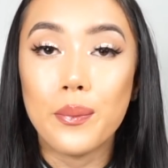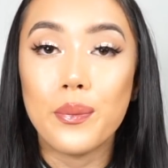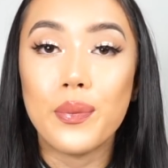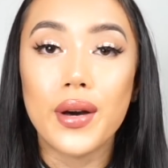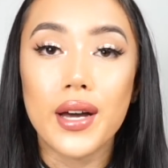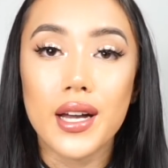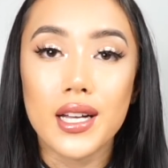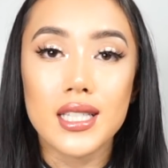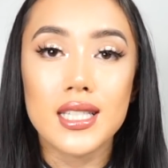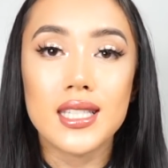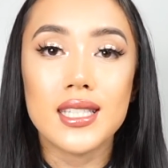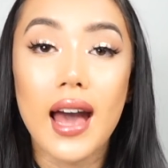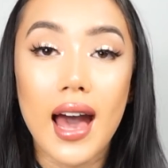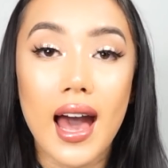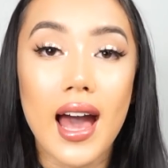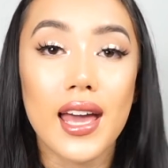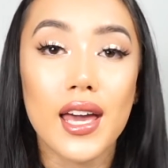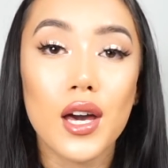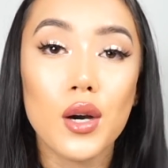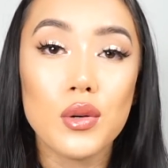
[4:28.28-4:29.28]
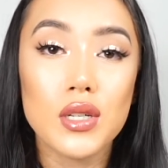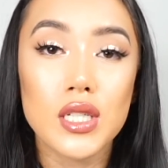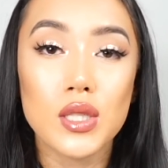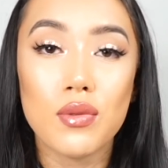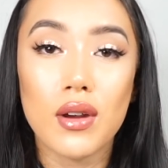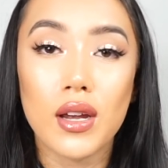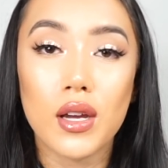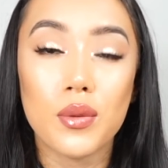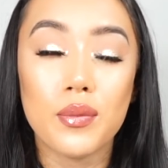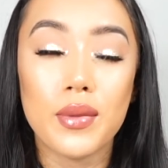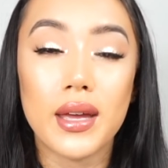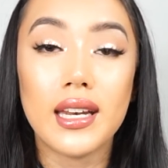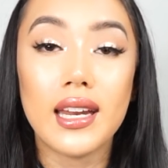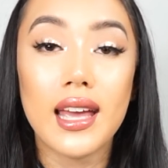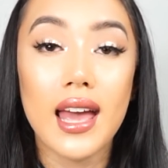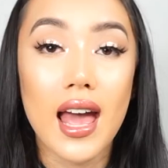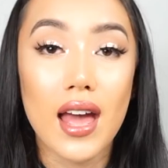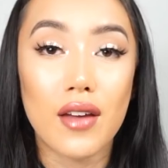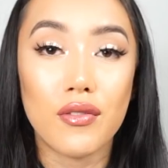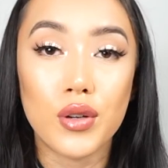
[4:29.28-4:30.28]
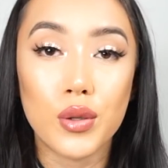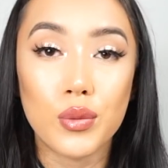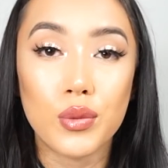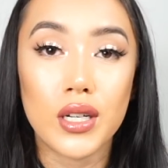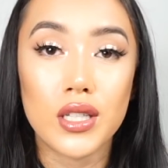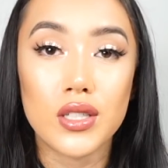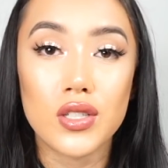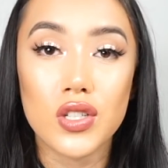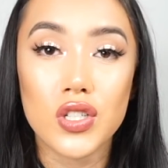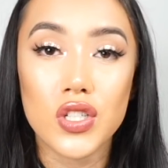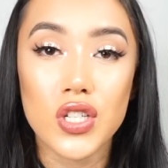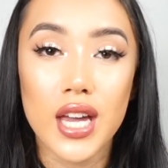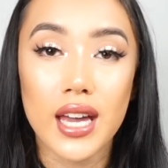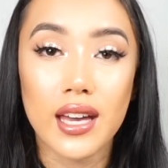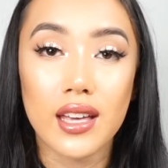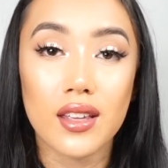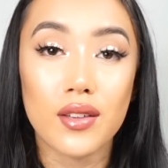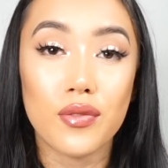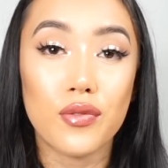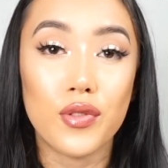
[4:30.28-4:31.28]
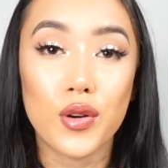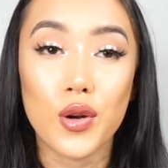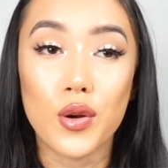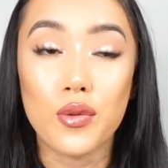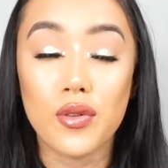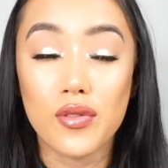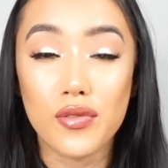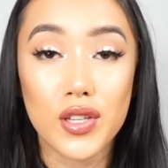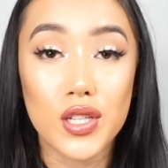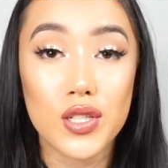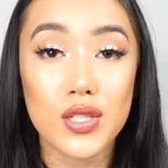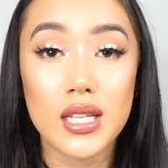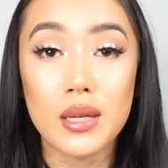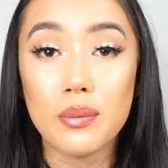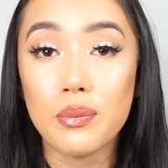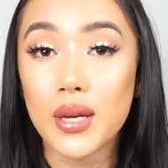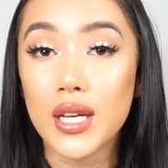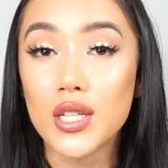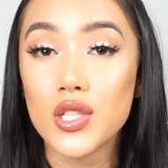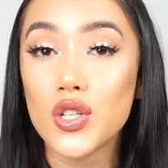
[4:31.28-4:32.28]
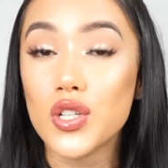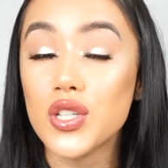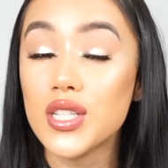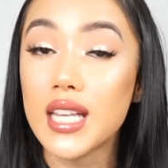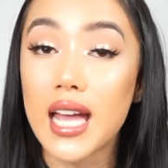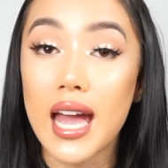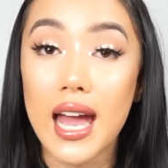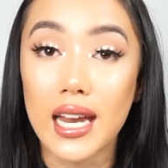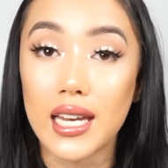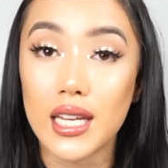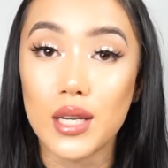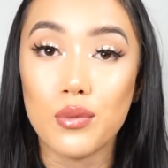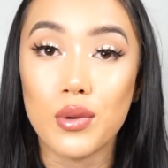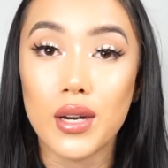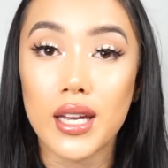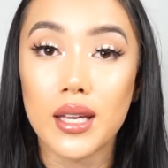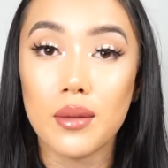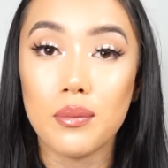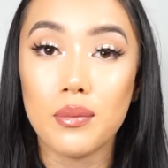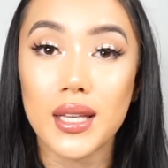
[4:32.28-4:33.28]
But I always recommend everyone to check for reviews and pictures anyway,